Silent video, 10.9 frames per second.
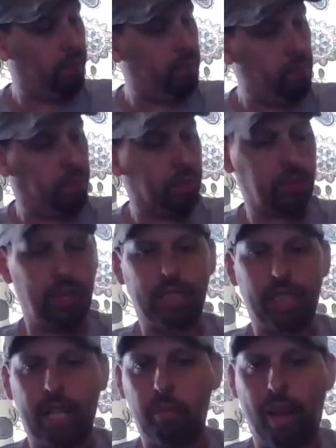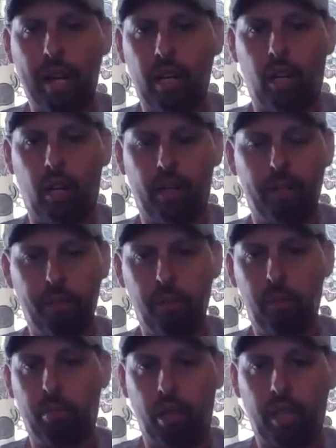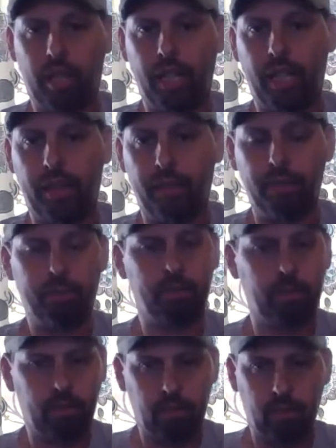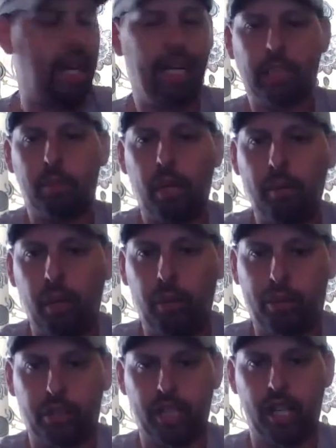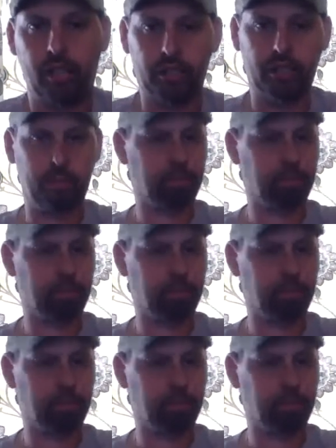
put your resonator back on, plug in, and experiment with your sounds.